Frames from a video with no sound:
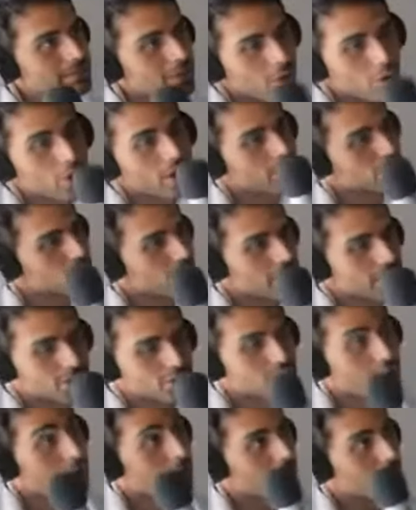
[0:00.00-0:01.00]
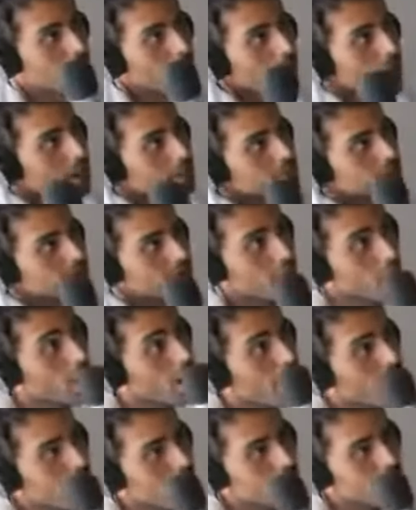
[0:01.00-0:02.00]
Okay, sorry. May
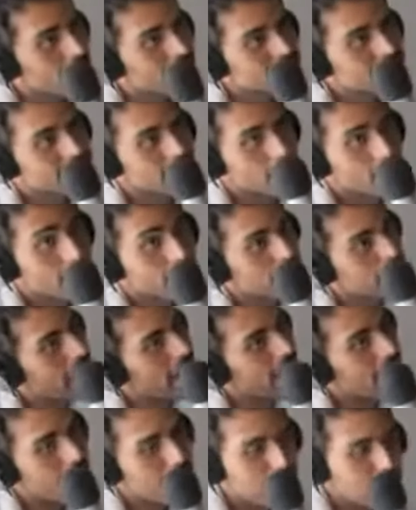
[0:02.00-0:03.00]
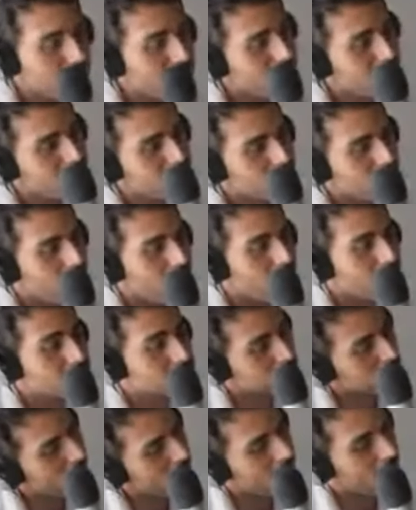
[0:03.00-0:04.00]
I pee, Raj?
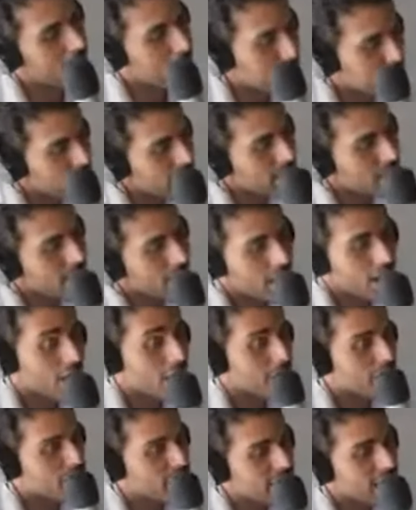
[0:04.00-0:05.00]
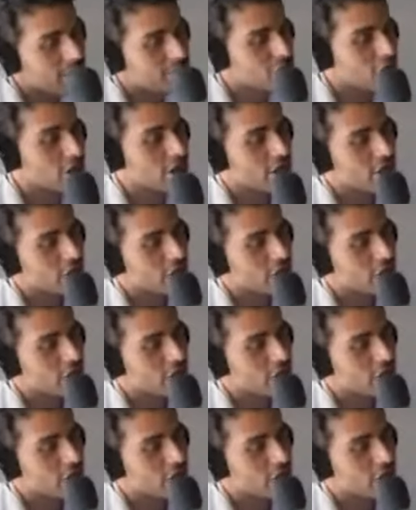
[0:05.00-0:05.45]
May I pee? I gotta pee.